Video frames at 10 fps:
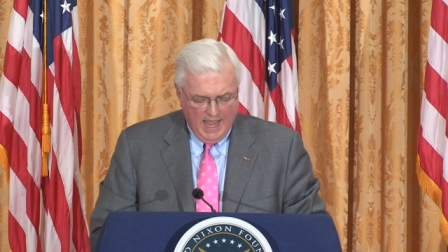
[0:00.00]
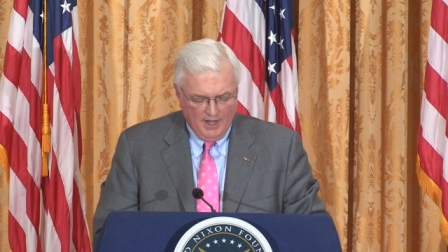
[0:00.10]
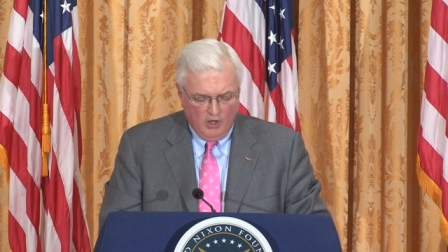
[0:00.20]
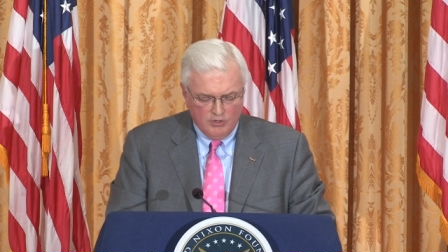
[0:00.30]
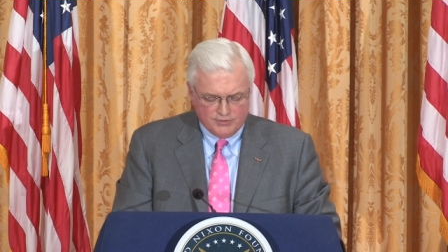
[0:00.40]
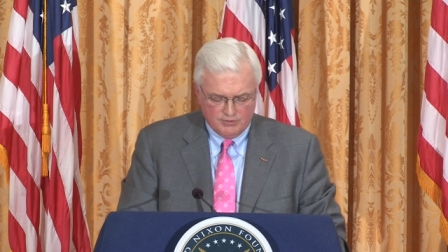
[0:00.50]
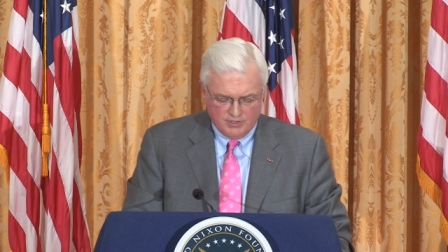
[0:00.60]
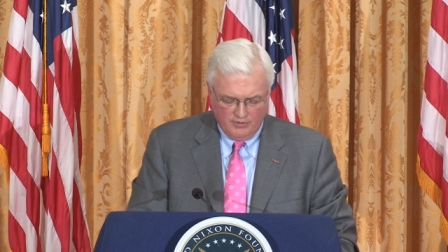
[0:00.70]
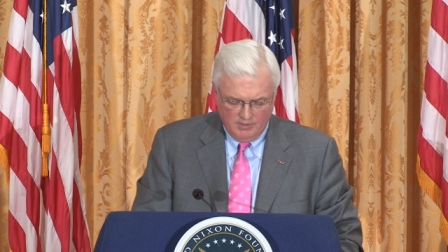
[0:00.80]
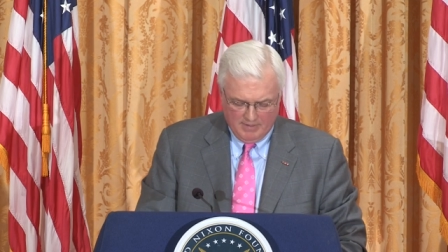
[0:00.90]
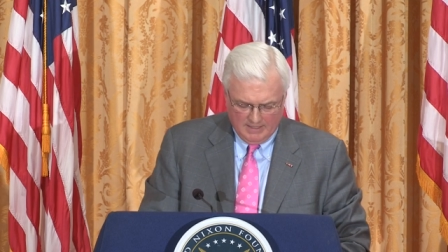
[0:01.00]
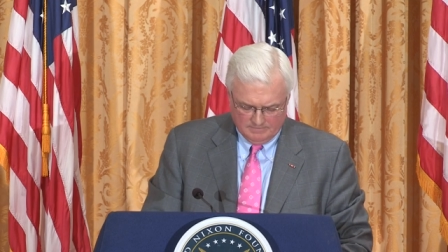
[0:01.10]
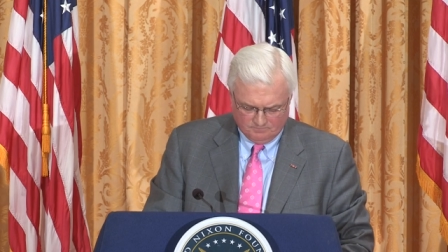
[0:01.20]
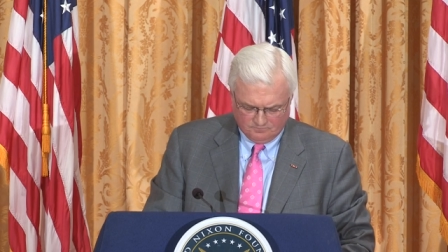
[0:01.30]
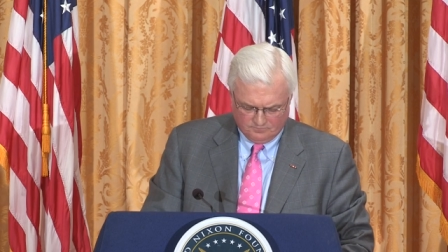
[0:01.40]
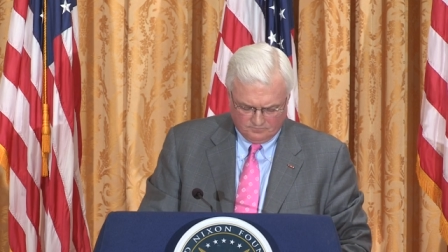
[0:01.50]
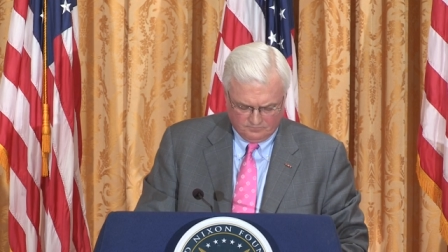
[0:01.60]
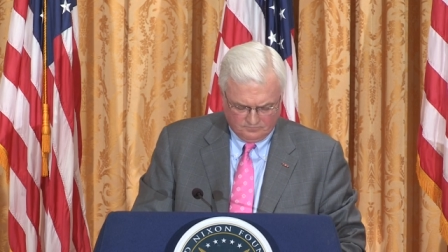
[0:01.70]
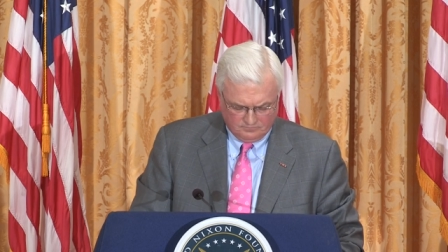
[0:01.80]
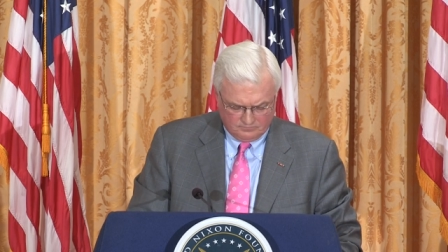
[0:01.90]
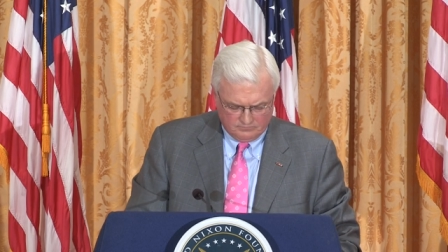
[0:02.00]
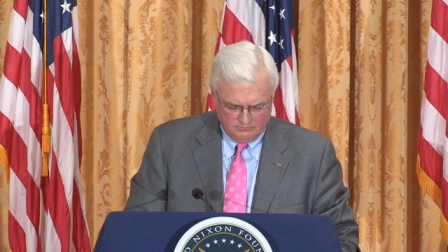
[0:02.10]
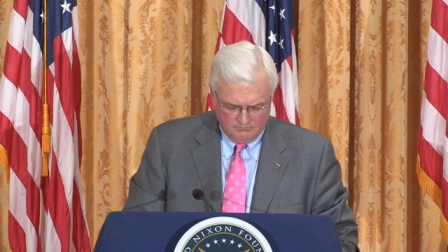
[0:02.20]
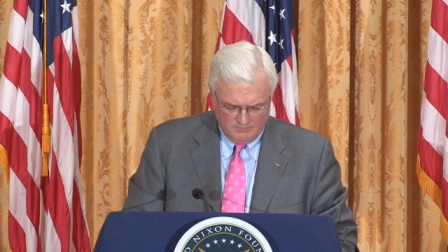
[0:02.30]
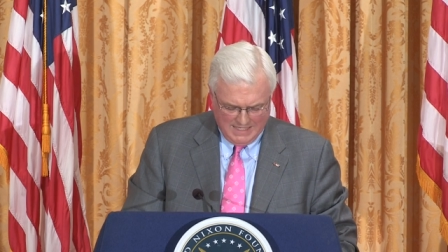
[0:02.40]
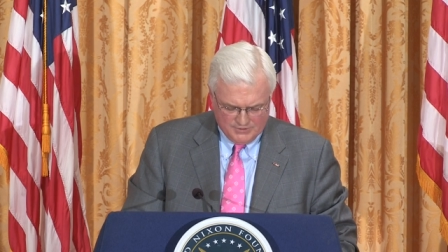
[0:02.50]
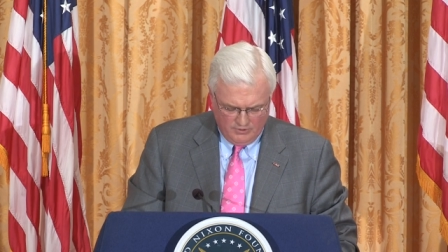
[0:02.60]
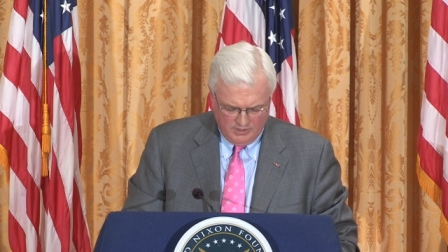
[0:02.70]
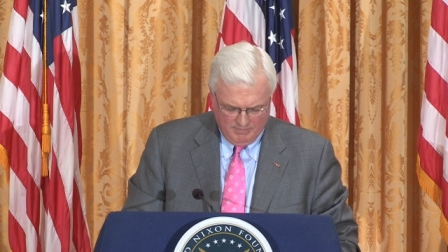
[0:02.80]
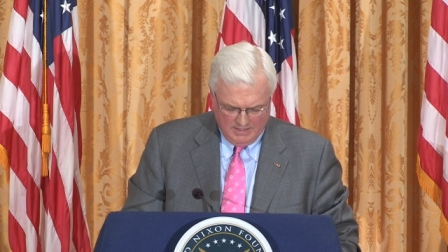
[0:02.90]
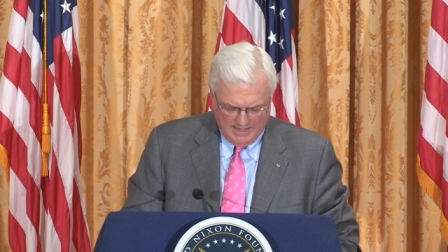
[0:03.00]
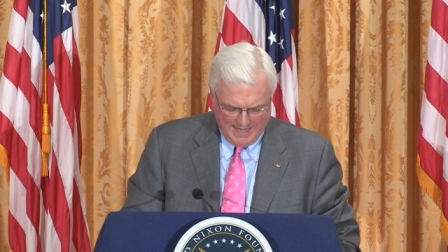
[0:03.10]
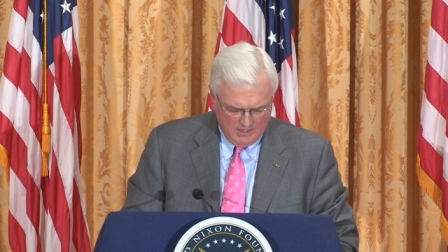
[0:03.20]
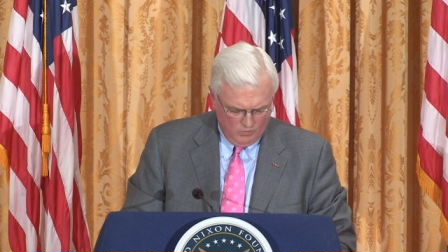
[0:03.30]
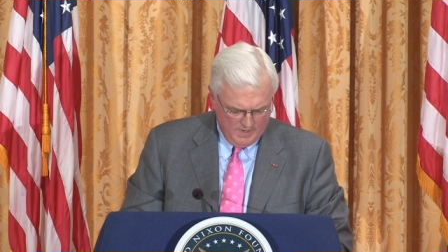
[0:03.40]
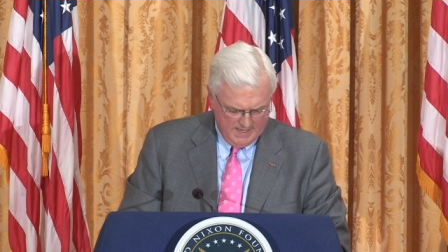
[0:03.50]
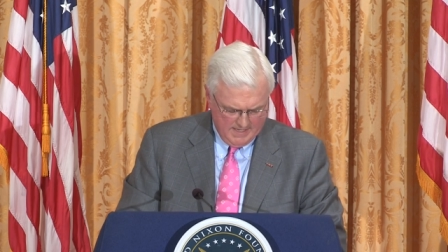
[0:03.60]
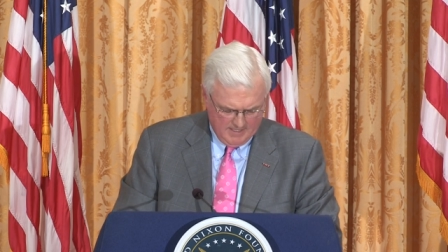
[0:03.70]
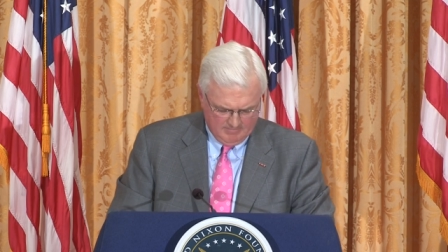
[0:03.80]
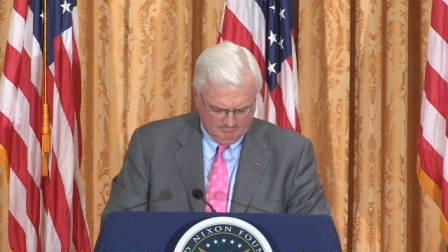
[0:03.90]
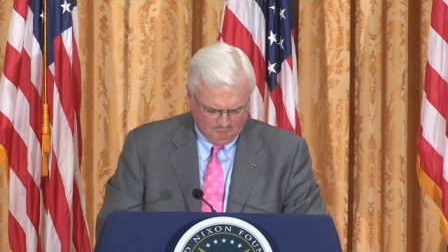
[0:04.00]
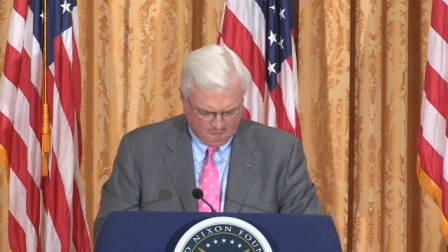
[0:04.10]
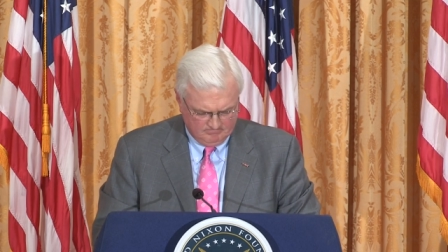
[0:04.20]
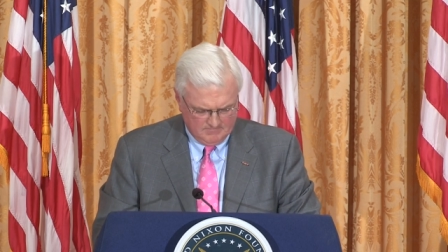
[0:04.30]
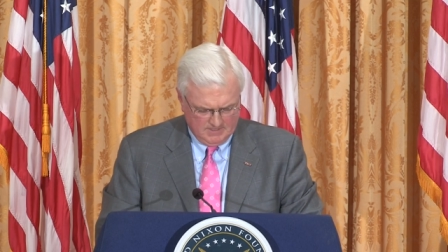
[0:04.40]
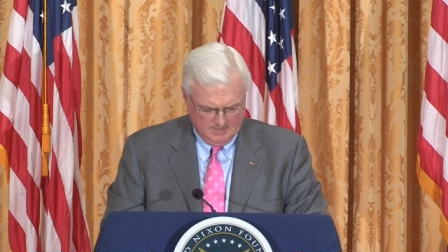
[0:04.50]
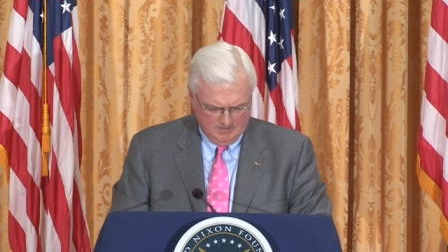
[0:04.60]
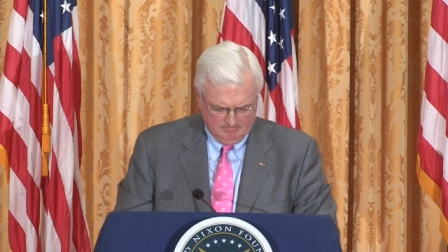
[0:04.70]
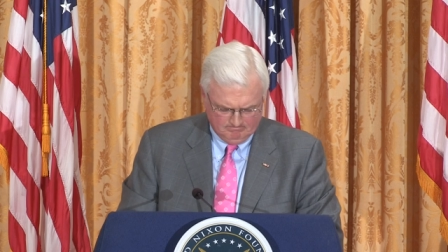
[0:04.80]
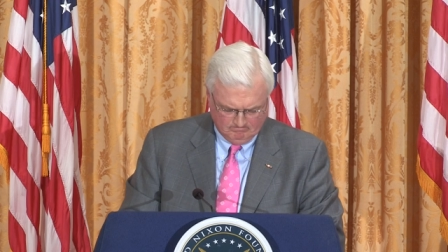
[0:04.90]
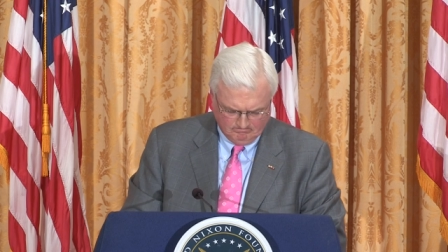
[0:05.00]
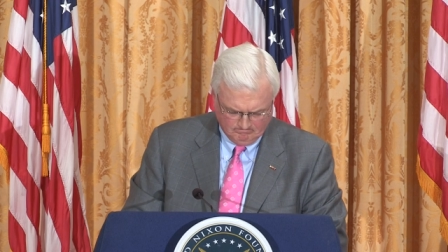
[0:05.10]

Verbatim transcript: And I also talk about, I talk about how we, um, um,